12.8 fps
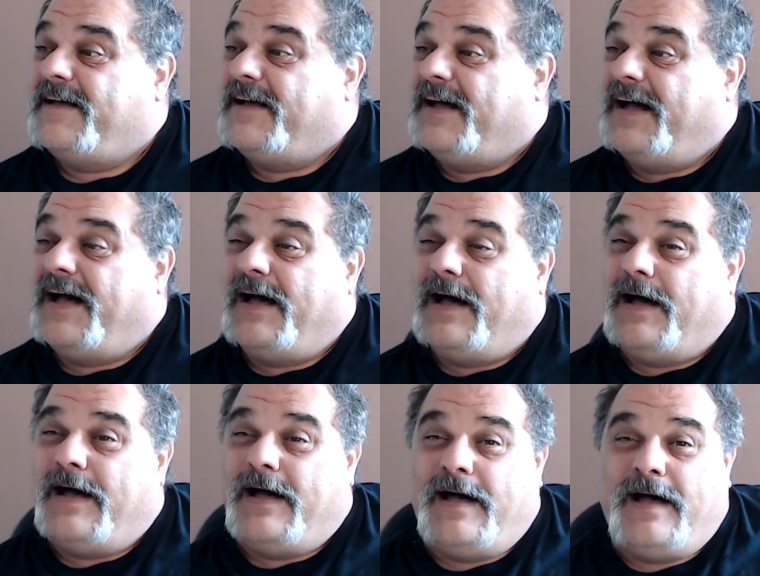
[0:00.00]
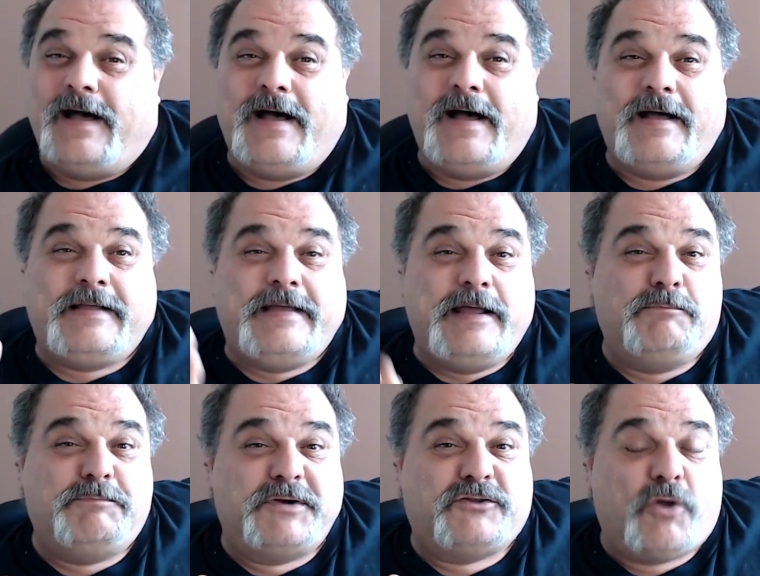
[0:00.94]

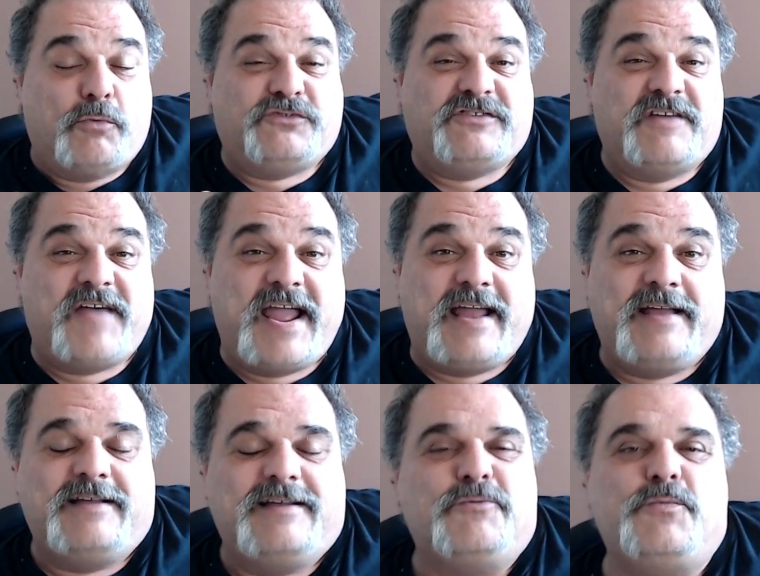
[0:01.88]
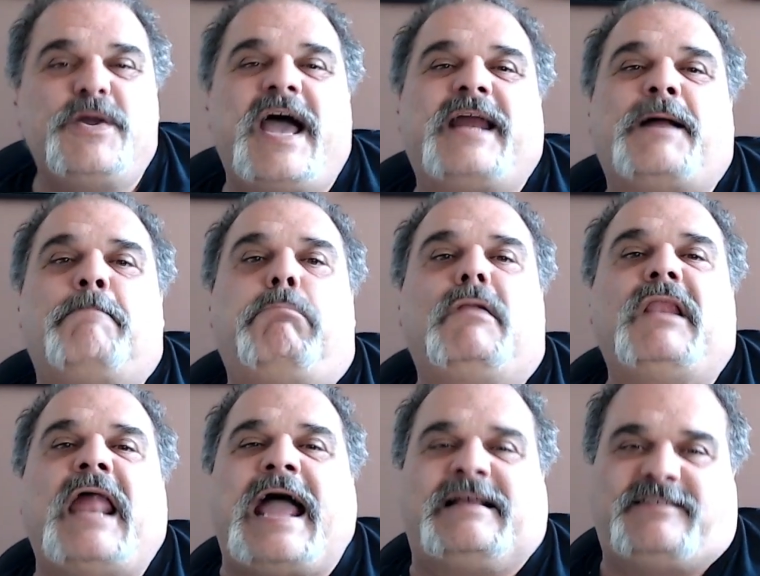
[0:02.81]
Gilbert Toastavang. We had a
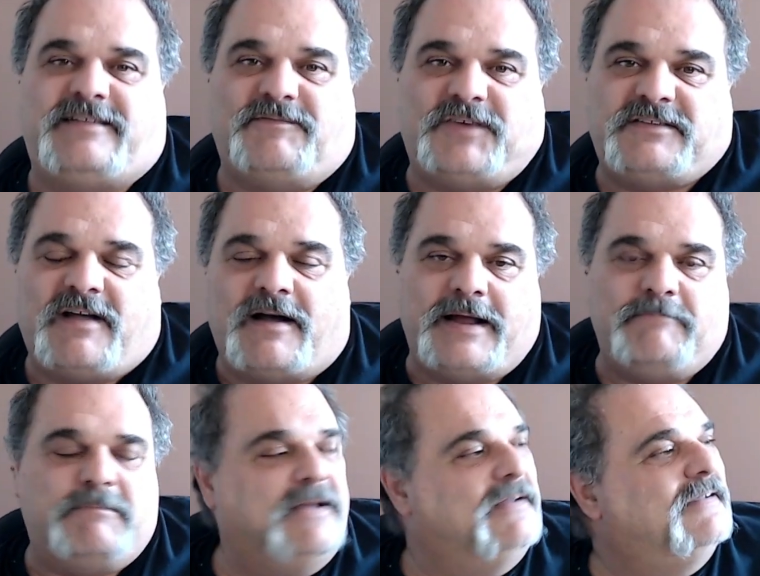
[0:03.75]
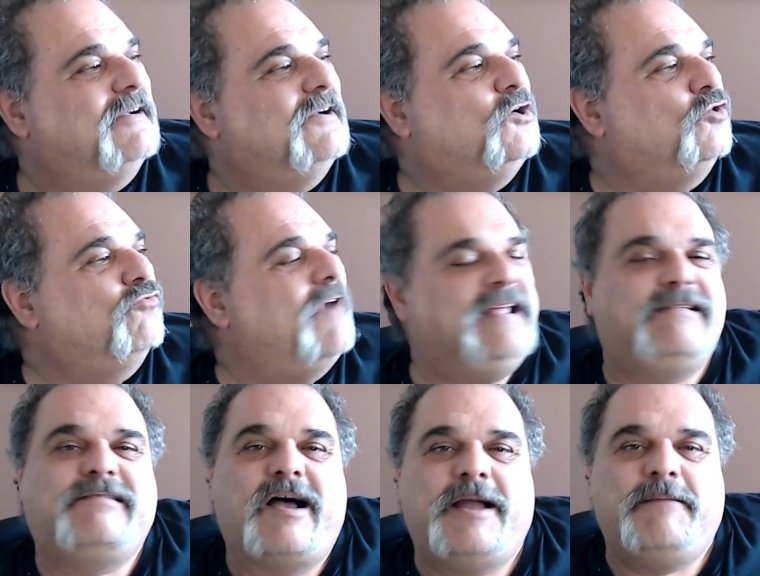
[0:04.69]
blast of a time. Great
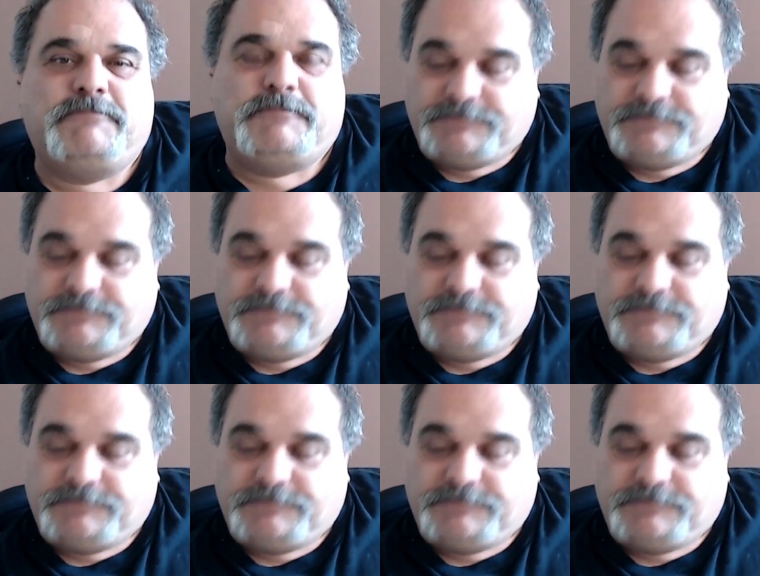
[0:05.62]
time.